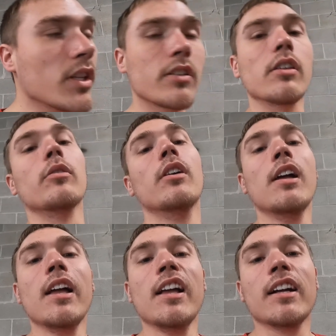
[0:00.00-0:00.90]
So
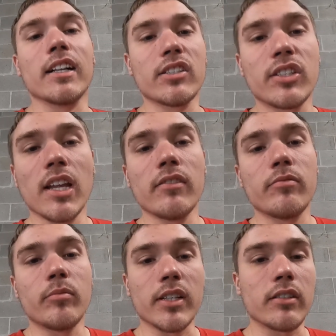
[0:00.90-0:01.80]
I just
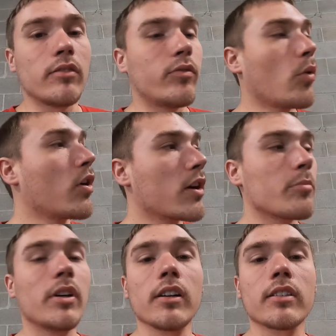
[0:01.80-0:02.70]
saved myself
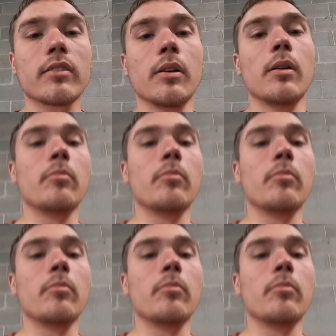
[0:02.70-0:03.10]
400 bucks